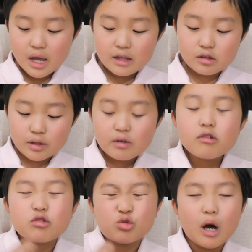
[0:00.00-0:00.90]
And so he
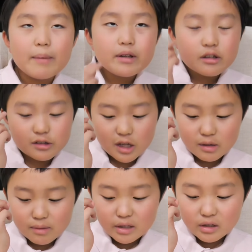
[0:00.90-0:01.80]
was rubbing the
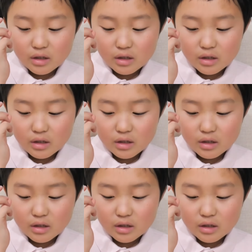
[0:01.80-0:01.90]
sediment